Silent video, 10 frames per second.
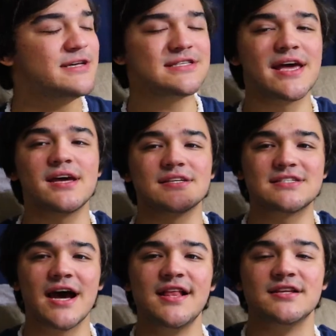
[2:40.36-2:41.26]
means like
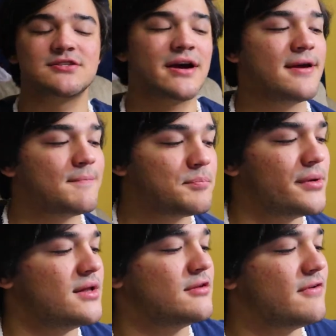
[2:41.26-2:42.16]
silence, right?
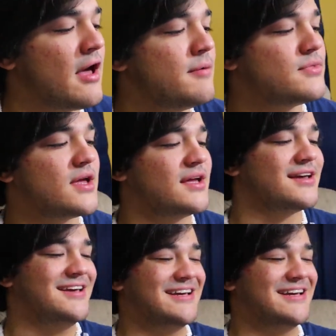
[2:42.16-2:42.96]
But the volume thing.